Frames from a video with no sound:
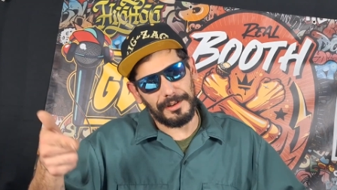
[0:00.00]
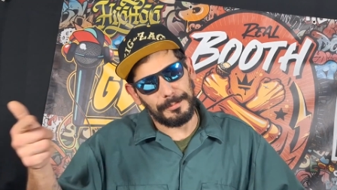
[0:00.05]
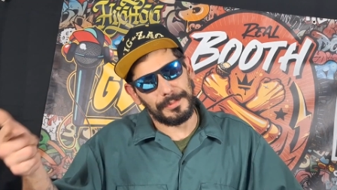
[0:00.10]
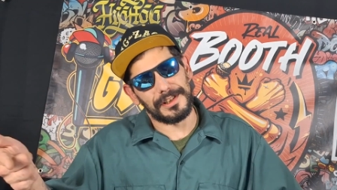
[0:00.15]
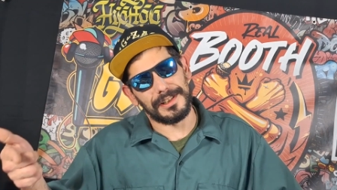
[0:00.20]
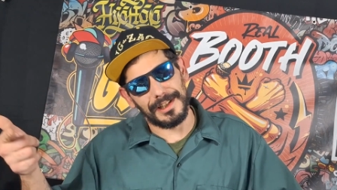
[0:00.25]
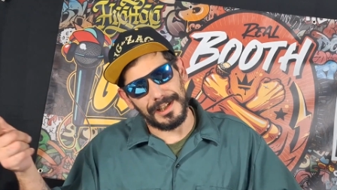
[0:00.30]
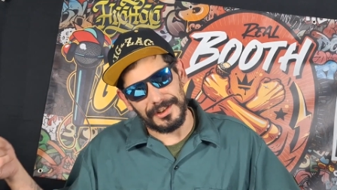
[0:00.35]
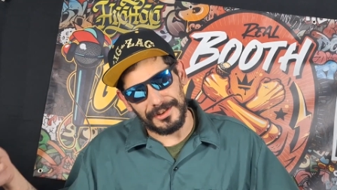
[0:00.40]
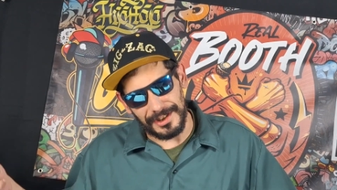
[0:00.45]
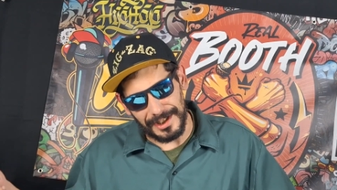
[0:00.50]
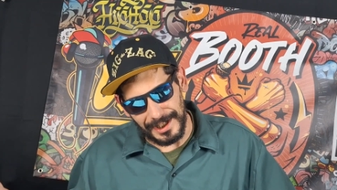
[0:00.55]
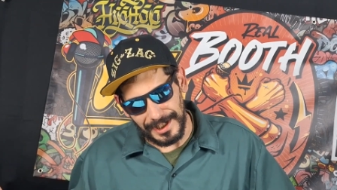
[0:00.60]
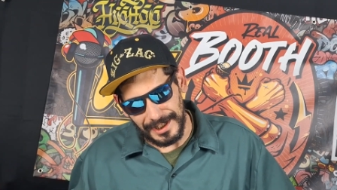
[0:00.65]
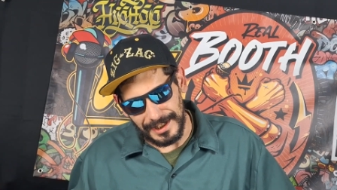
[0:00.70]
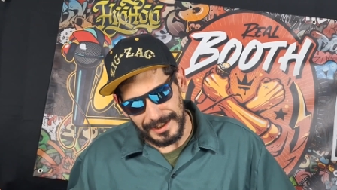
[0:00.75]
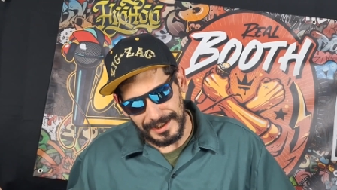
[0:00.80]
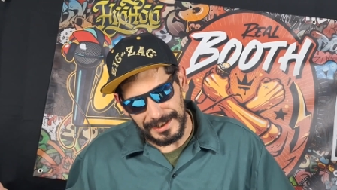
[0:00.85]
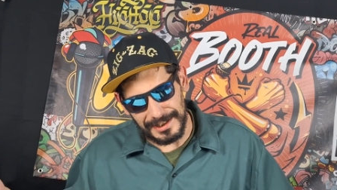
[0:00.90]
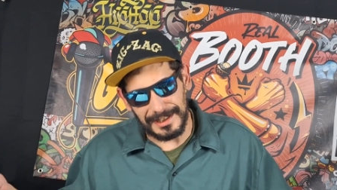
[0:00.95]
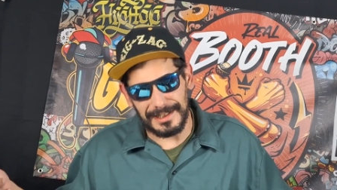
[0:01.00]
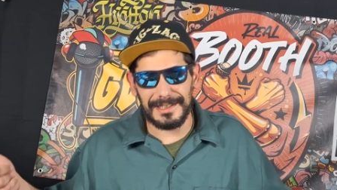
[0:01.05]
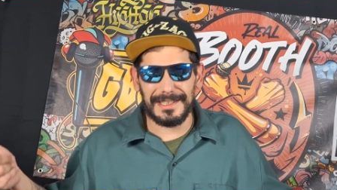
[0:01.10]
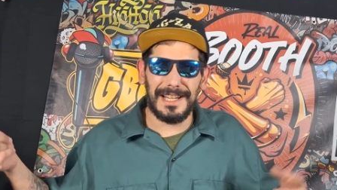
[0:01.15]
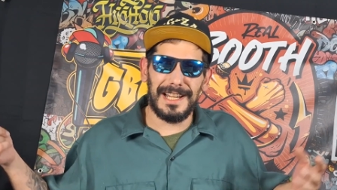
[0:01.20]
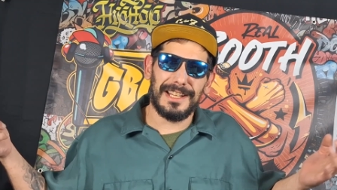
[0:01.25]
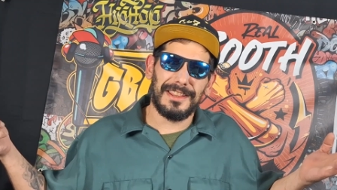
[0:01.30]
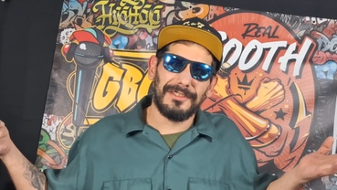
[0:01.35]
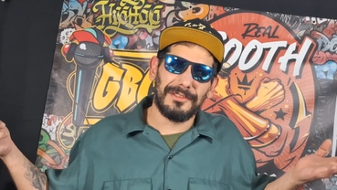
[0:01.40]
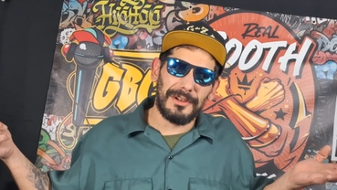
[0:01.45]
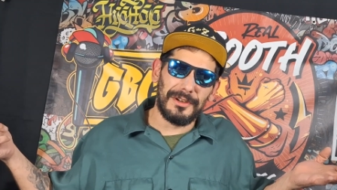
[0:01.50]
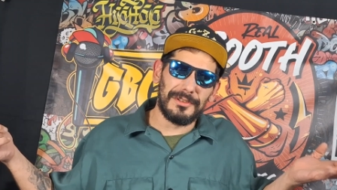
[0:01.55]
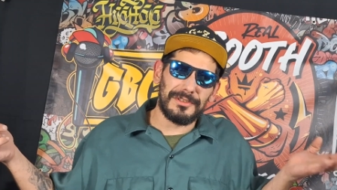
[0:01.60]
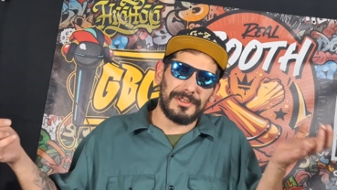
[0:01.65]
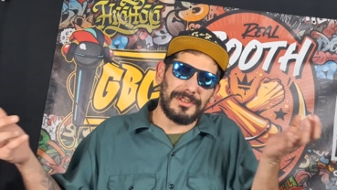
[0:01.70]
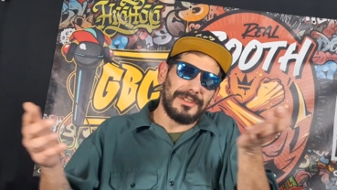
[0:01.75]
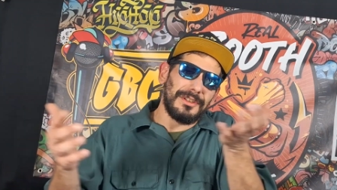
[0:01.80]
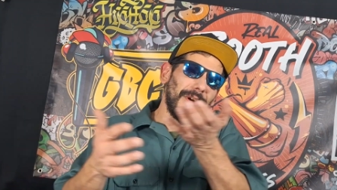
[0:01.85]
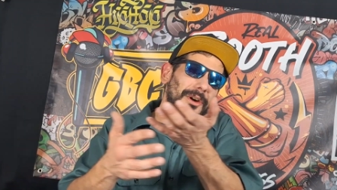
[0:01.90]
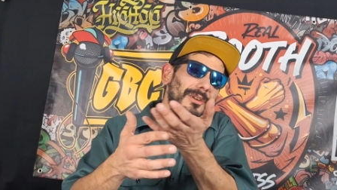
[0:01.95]
percent chance, that
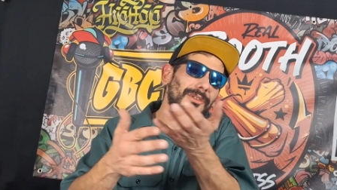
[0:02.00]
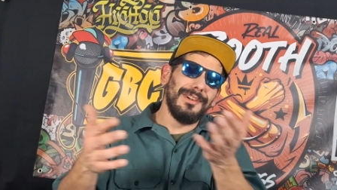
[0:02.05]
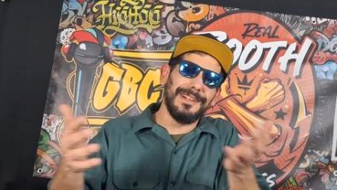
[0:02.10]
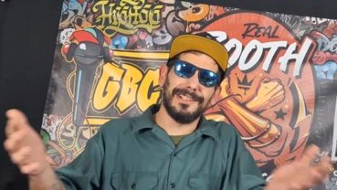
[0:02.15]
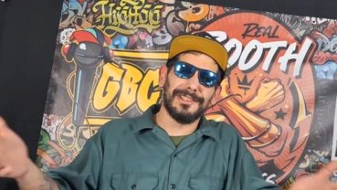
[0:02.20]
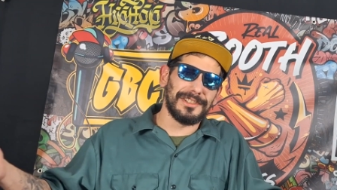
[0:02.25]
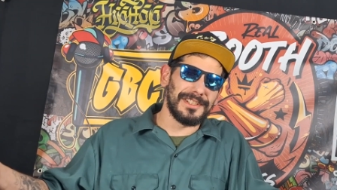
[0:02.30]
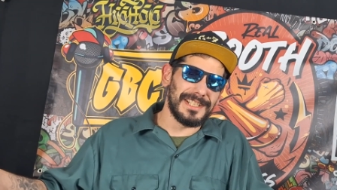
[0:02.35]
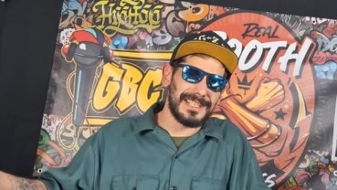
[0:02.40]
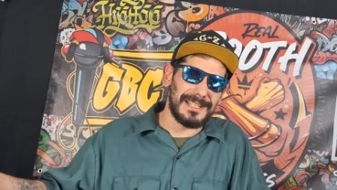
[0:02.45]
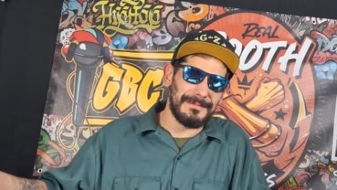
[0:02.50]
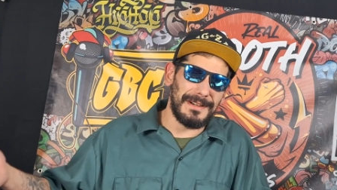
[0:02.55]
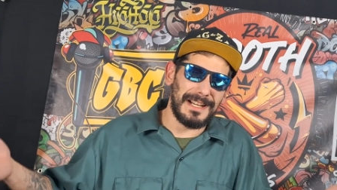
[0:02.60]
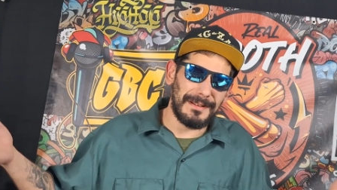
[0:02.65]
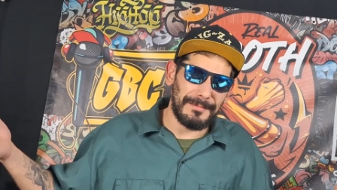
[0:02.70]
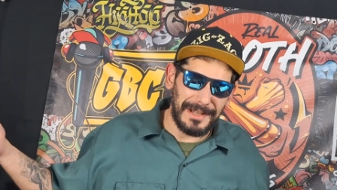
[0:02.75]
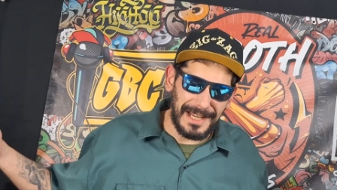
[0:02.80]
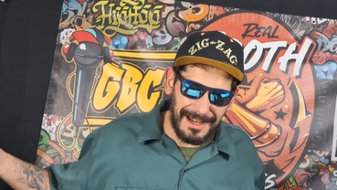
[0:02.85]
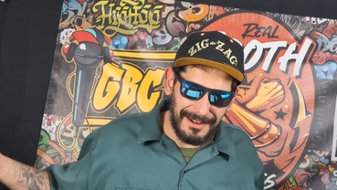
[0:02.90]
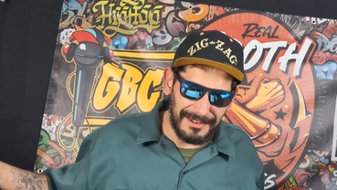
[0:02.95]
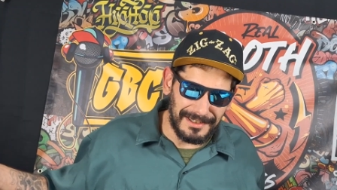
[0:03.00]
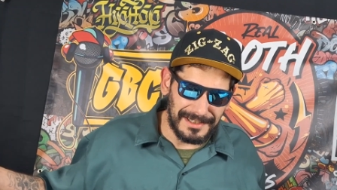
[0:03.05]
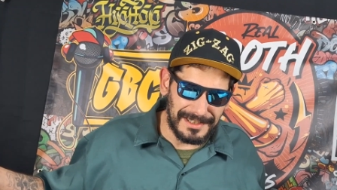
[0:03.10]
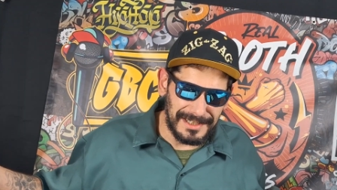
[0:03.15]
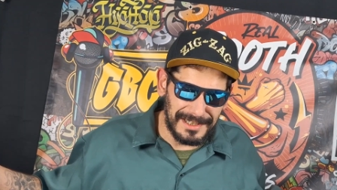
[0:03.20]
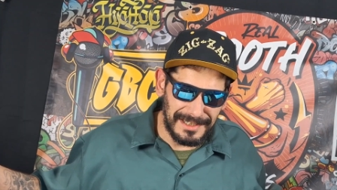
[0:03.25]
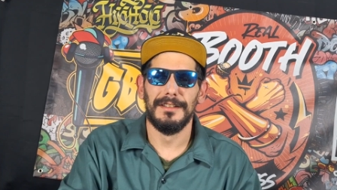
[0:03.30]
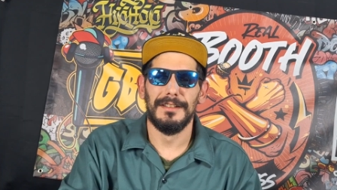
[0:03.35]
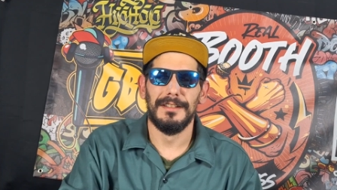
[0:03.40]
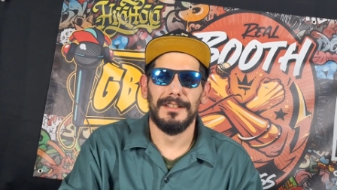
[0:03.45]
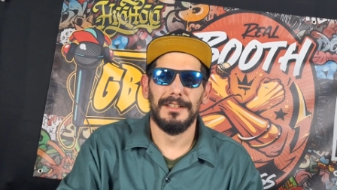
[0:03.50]
throws the whole ecosystem out of balance.